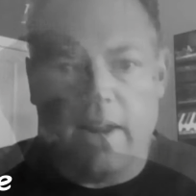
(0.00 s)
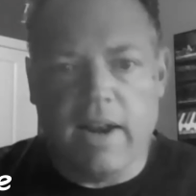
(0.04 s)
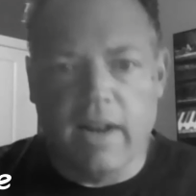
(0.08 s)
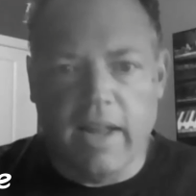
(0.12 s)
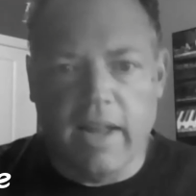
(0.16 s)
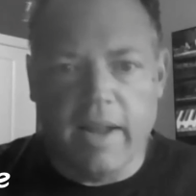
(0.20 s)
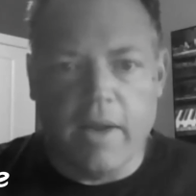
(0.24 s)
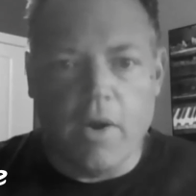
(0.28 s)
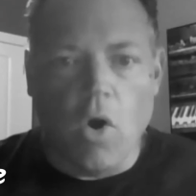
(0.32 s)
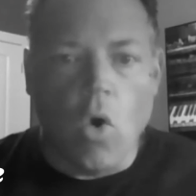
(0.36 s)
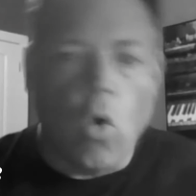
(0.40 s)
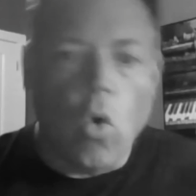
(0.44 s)

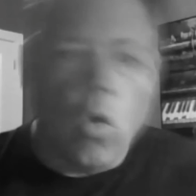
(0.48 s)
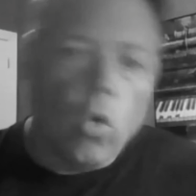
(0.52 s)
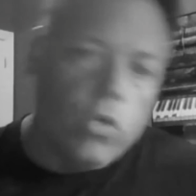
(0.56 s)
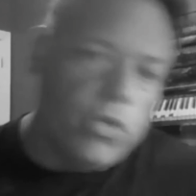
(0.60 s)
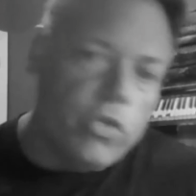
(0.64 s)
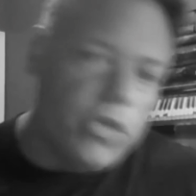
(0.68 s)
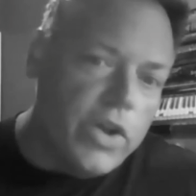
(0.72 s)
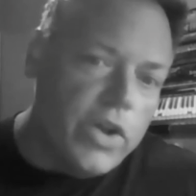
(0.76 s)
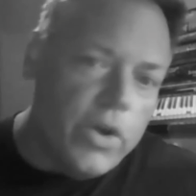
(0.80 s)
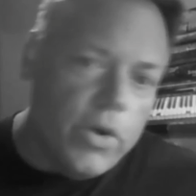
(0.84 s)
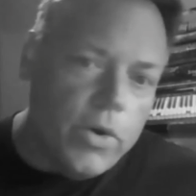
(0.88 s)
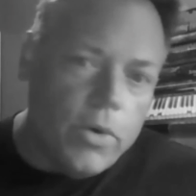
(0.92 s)
like old
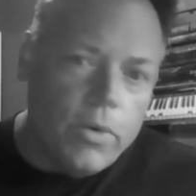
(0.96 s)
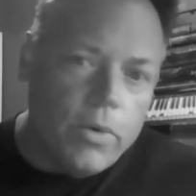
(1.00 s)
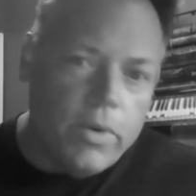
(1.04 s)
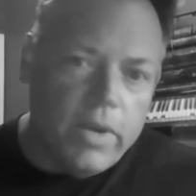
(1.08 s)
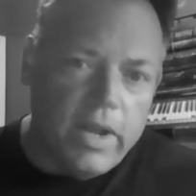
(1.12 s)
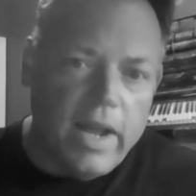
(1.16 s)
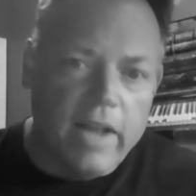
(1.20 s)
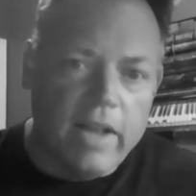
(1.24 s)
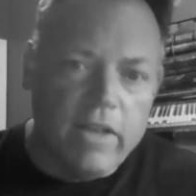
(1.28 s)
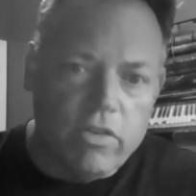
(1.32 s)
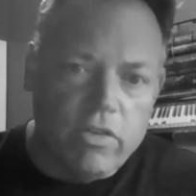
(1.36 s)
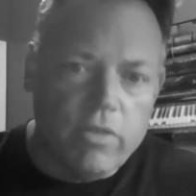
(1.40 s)
new,
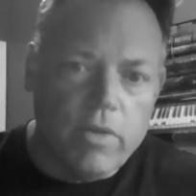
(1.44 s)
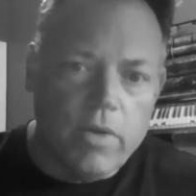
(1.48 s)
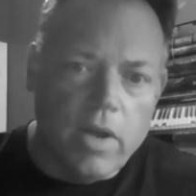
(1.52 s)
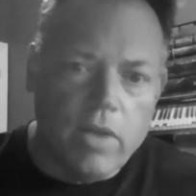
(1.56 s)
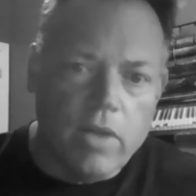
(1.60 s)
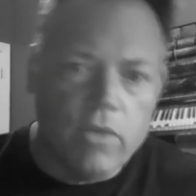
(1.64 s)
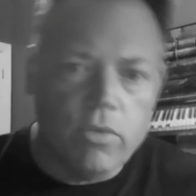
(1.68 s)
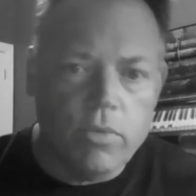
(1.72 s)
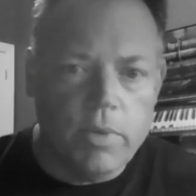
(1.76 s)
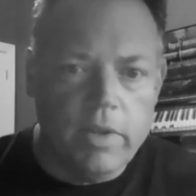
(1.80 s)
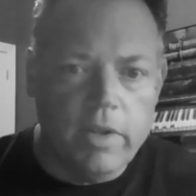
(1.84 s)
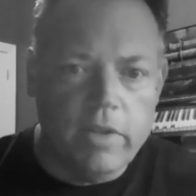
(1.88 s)
as
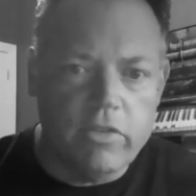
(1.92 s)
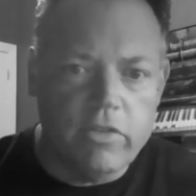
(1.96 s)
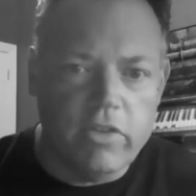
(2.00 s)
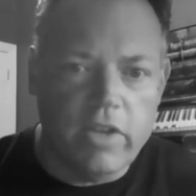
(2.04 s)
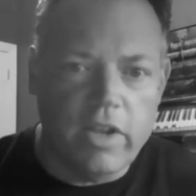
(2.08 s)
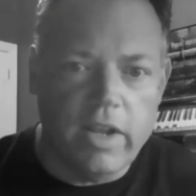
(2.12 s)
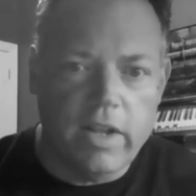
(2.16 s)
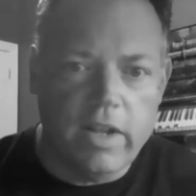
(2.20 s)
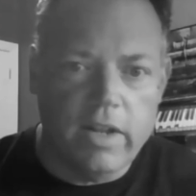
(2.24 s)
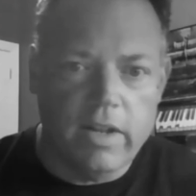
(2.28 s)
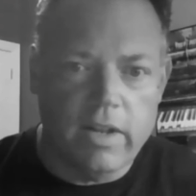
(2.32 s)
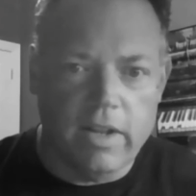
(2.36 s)
we've
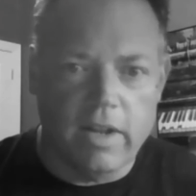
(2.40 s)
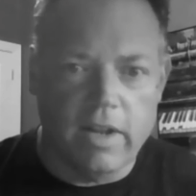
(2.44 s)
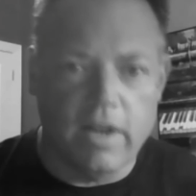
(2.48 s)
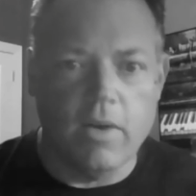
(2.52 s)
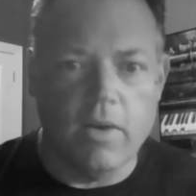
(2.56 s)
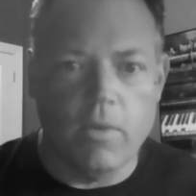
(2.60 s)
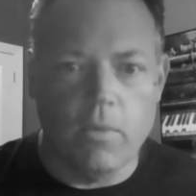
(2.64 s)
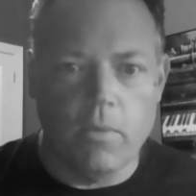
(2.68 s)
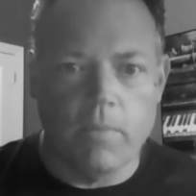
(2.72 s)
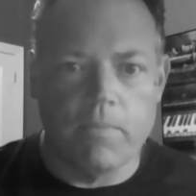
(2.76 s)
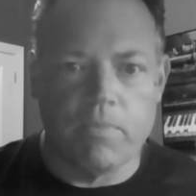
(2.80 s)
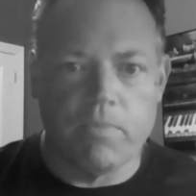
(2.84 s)
seen, you
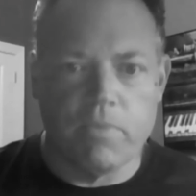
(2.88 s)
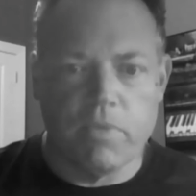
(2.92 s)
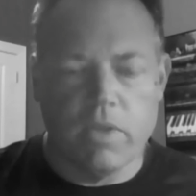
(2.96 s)
know,